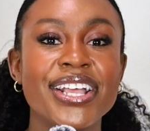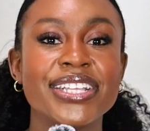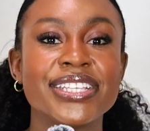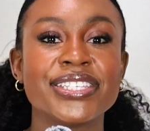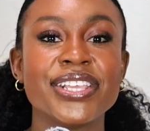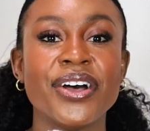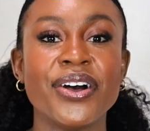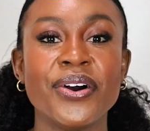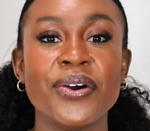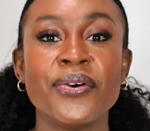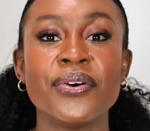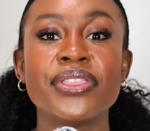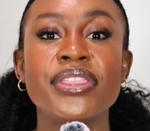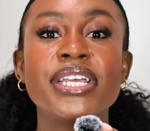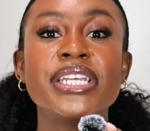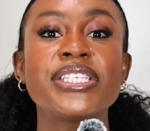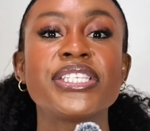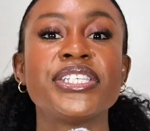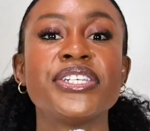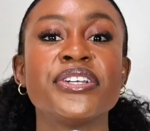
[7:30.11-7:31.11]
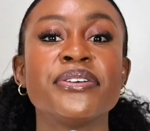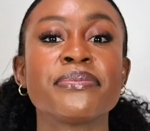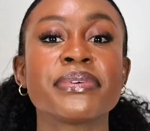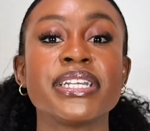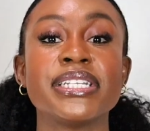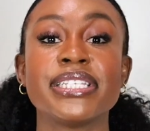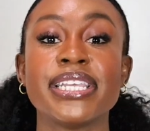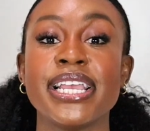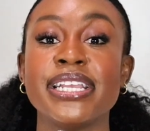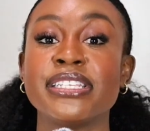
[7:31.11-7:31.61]
So this serum
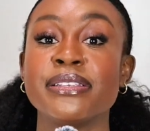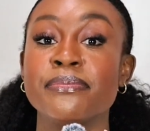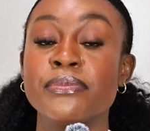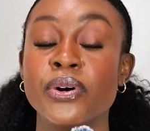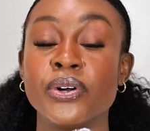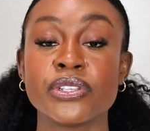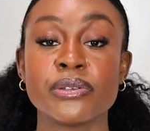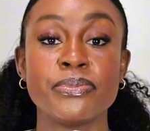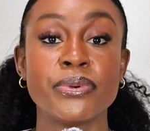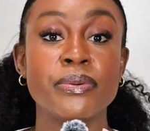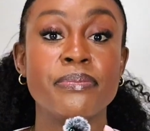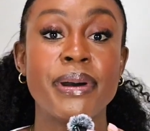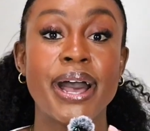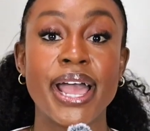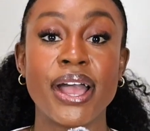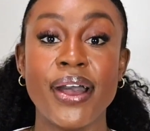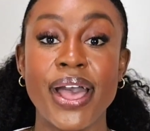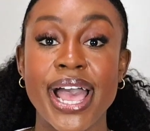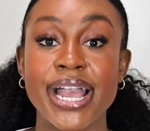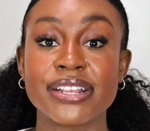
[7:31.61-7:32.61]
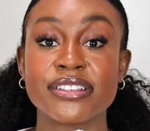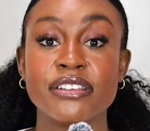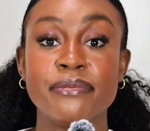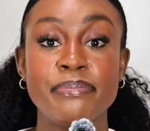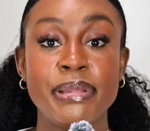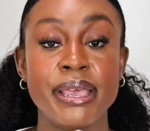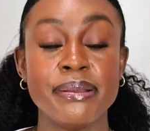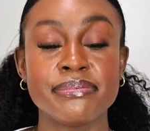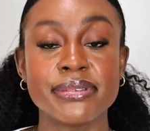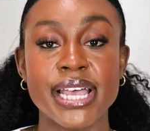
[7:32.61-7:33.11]
contains multiple bioactive
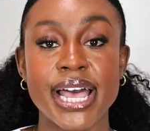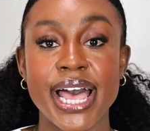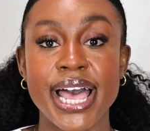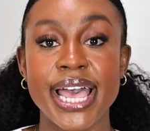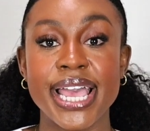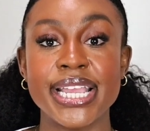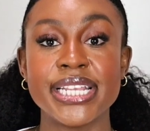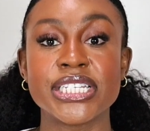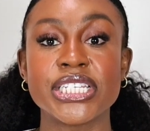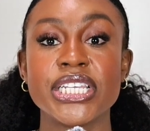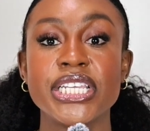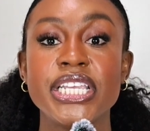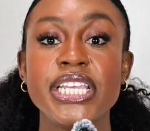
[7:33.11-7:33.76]
peptides,